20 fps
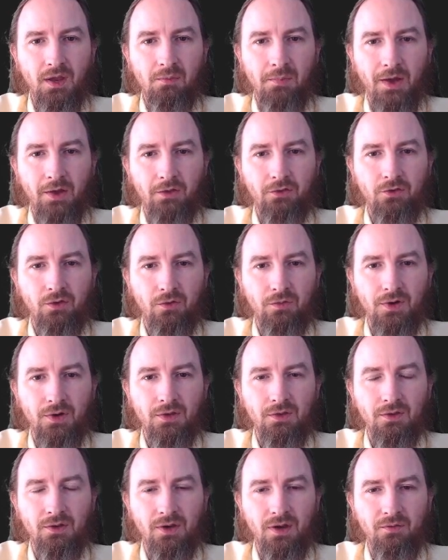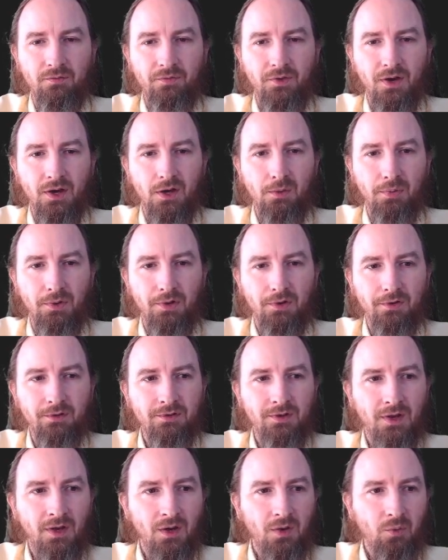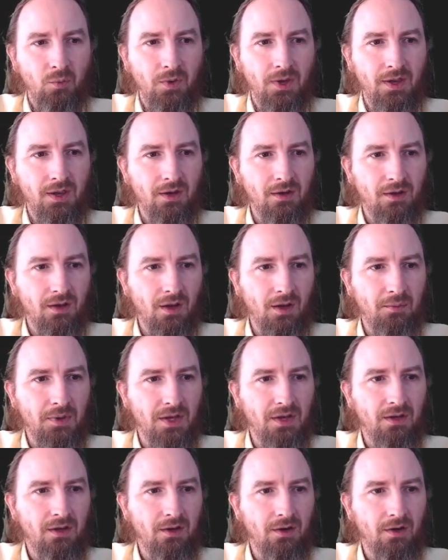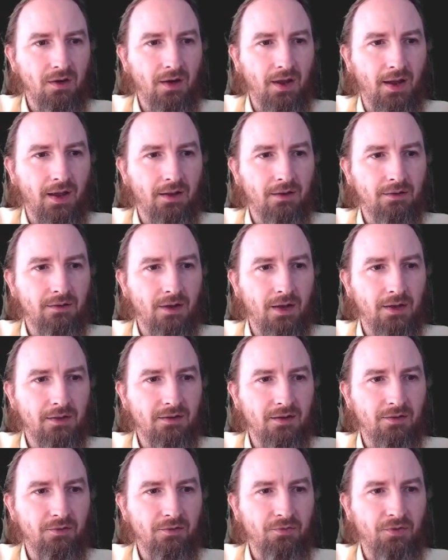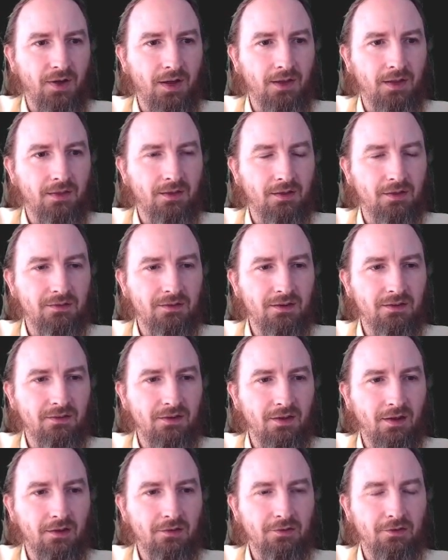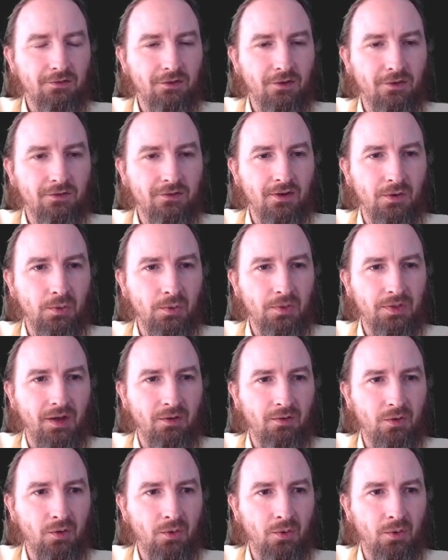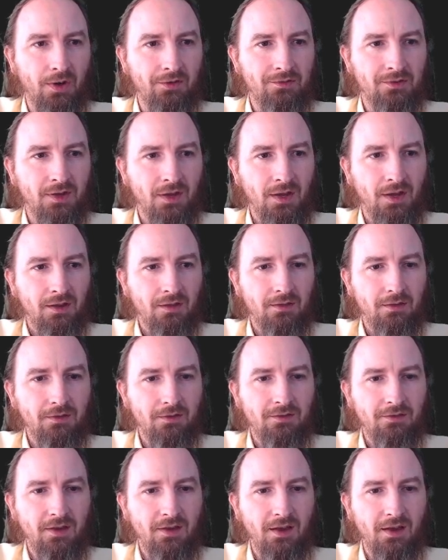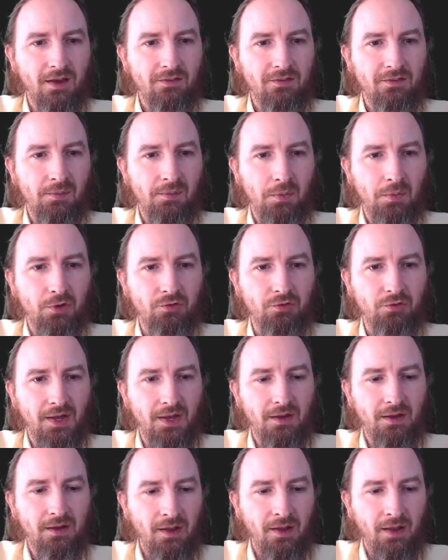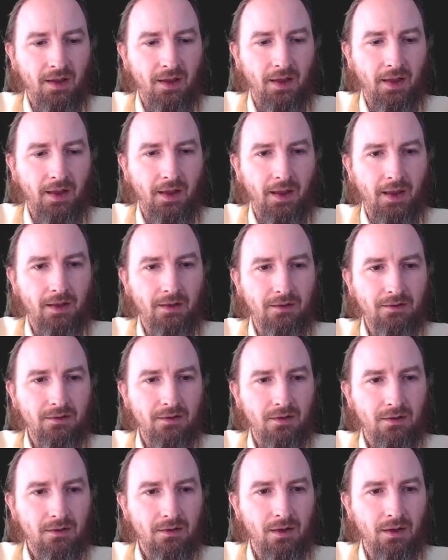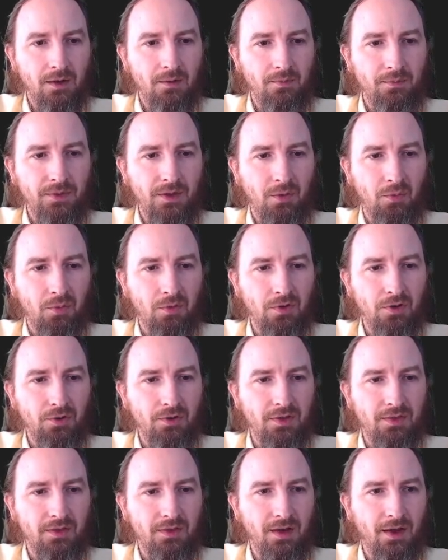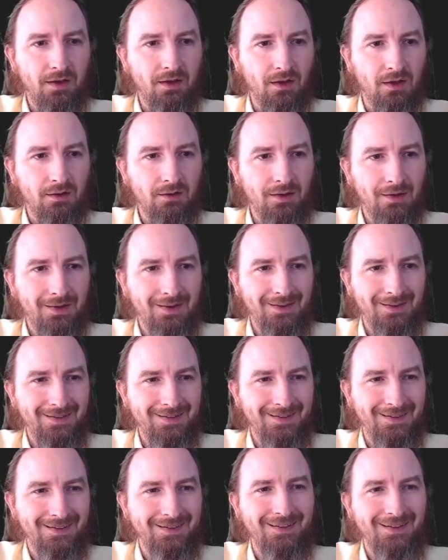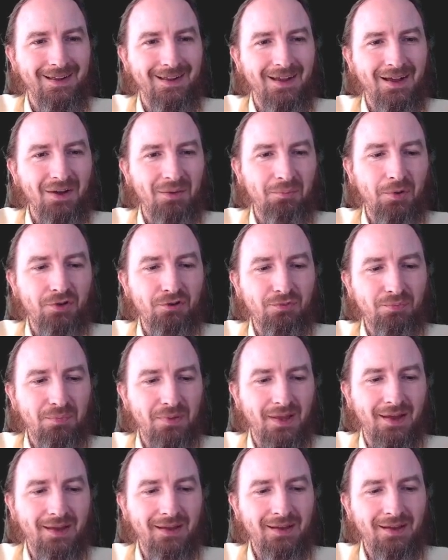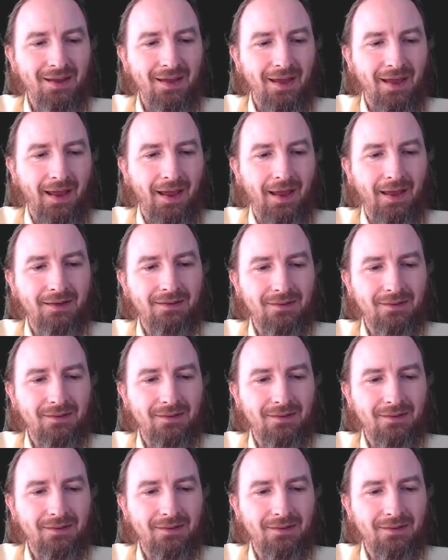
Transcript: mouse over and look at variables. We can come in here and identify the details associated with that request. In this case, I'm going to push play, and now we're loading the icon. Push play, and